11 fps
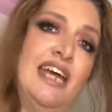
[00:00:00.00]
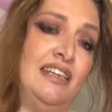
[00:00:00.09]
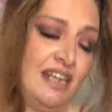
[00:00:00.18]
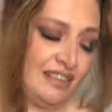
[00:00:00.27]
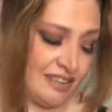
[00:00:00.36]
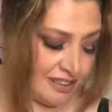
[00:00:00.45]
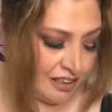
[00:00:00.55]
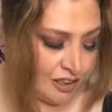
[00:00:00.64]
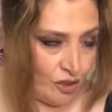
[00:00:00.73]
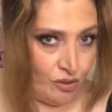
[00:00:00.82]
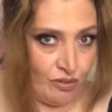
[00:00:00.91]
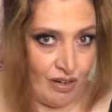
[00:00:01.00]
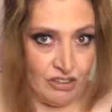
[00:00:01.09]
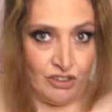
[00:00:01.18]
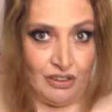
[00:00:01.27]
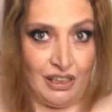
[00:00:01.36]
and that silicone
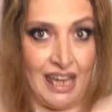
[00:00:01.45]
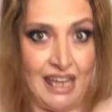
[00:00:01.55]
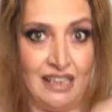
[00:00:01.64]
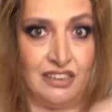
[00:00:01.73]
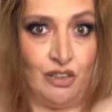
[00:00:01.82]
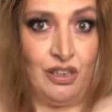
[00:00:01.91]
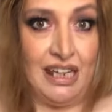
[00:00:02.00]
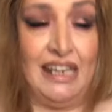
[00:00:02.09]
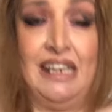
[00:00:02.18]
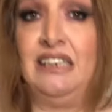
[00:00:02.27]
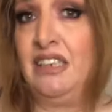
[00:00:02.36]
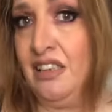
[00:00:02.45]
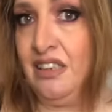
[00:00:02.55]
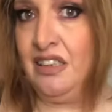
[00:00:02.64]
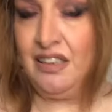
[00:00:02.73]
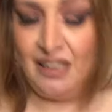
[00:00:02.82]
around your leg so that it
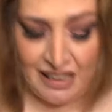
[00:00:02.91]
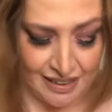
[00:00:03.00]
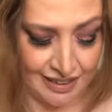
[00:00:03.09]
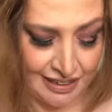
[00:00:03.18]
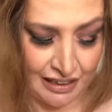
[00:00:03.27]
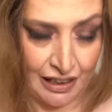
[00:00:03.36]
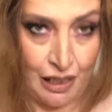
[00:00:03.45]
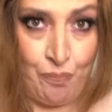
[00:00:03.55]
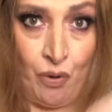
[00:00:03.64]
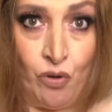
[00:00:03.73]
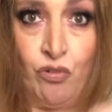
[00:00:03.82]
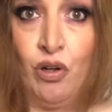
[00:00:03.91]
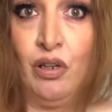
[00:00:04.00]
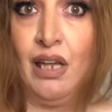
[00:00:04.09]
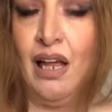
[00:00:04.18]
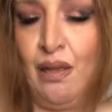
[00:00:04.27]
doesn't slip or
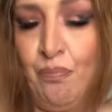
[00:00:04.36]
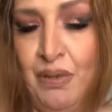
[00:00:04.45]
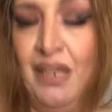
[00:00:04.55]
roll up.